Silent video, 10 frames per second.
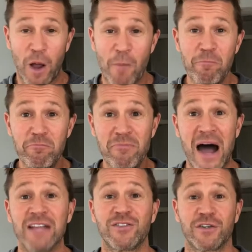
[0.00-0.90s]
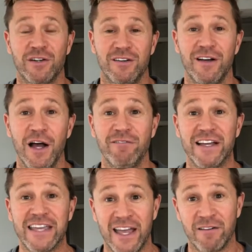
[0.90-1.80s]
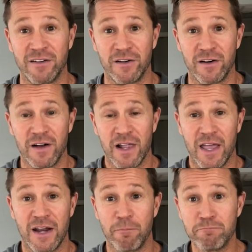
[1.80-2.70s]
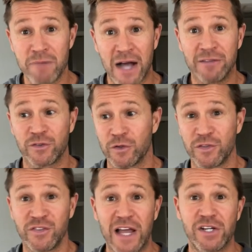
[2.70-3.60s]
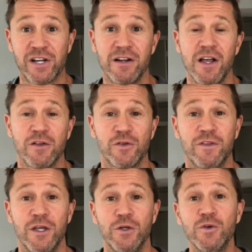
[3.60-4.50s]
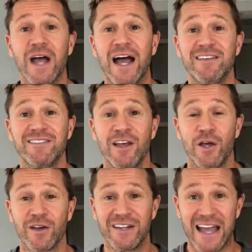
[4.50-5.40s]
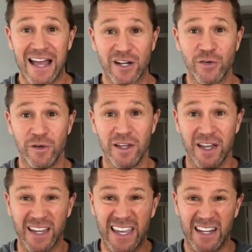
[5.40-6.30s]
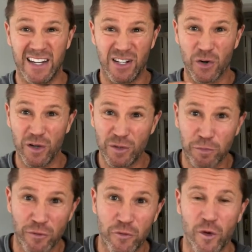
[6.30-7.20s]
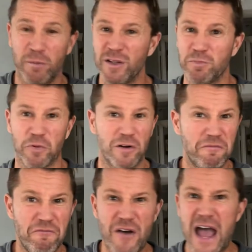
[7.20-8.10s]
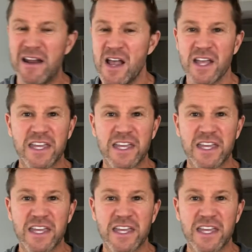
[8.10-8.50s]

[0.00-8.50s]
a monster of a calendar and a monster session so that you guys could actually get increased performance, burn fat,